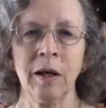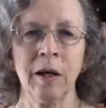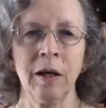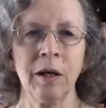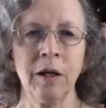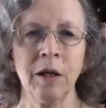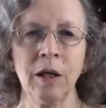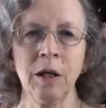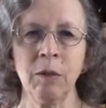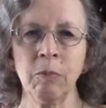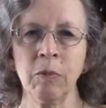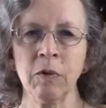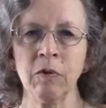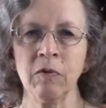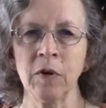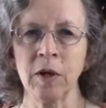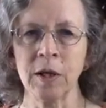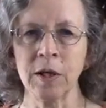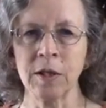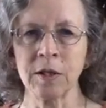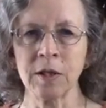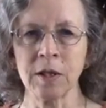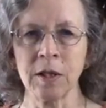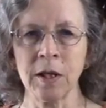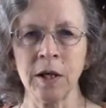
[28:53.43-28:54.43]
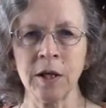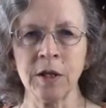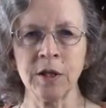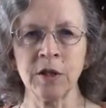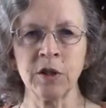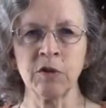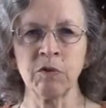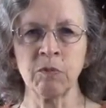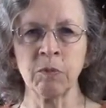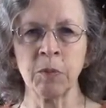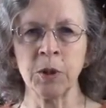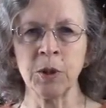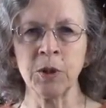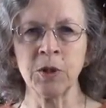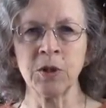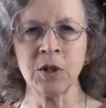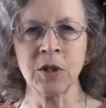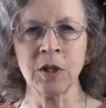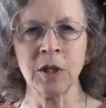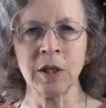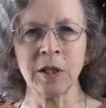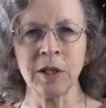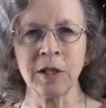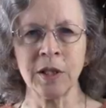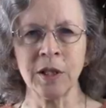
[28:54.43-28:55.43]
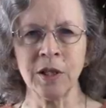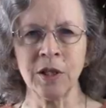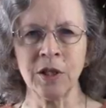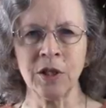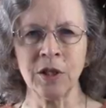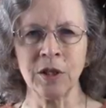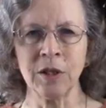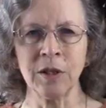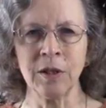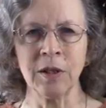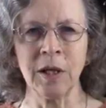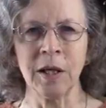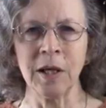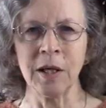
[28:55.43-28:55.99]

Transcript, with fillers: And he provides lots of personal attention,